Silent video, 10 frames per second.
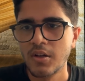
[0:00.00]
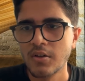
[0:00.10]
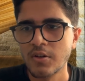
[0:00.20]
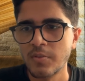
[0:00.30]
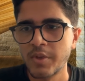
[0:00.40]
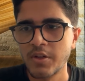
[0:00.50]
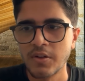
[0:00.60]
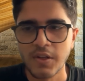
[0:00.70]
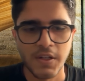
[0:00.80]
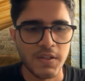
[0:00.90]
copy
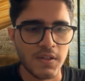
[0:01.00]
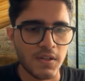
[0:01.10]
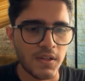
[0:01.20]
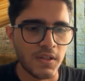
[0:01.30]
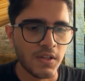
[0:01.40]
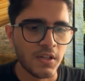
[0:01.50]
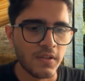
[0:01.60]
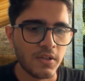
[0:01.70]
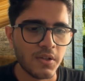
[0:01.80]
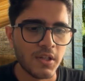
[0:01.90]
context and then give
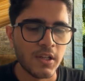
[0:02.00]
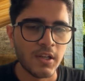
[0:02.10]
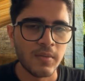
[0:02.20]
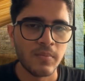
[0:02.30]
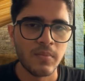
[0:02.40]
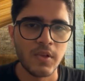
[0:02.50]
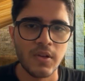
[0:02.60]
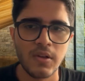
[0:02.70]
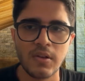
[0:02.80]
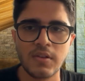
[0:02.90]
it to an LLM
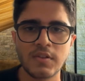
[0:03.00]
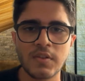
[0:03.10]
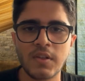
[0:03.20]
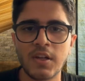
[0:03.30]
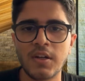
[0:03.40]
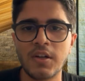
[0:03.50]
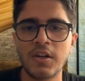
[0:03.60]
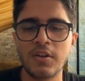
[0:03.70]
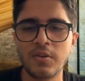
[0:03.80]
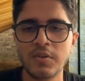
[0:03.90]
so that
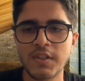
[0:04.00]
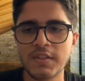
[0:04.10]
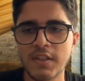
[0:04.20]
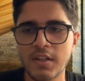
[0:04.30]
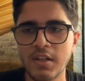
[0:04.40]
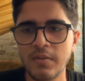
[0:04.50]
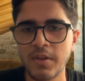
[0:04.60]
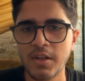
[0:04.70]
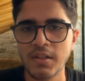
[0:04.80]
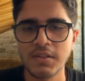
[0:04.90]
it knows exactly
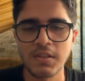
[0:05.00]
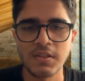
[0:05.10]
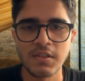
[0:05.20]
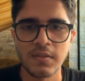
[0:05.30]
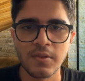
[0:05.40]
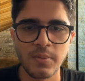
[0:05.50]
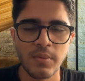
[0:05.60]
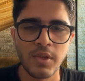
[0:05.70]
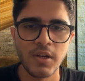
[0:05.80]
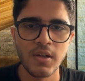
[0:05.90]
where the changes have to be
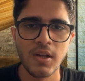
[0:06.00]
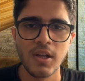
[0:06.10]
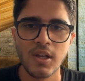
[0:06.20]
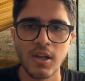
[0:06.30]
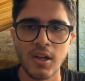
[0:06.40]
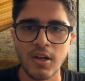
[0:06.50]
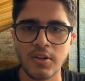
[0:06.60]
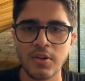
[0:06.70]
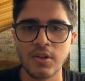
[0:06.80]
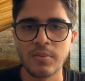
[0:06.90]
made, and
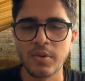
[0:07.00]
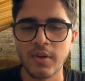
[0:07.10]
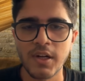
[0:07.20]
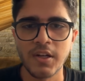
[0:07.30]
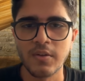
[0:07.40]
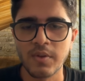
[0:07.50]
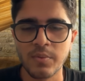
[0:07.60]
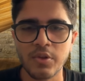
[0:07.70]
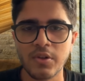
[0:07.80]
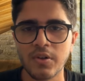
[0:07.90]
you're not providing it with
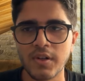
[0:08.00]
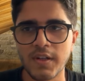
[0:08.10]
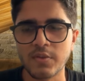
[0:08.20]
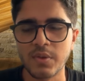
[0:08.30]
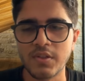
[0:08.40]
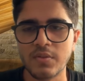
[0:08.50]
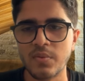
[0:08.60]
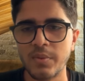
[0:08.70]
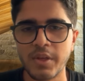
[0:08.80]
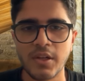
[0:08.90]
more context, which
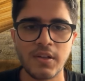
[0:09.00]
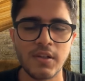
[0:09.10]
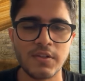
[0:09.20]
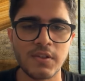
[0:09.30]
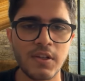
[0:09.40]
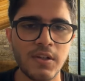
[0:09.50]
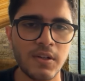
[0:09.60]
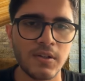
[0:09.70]
will make it hallucinate.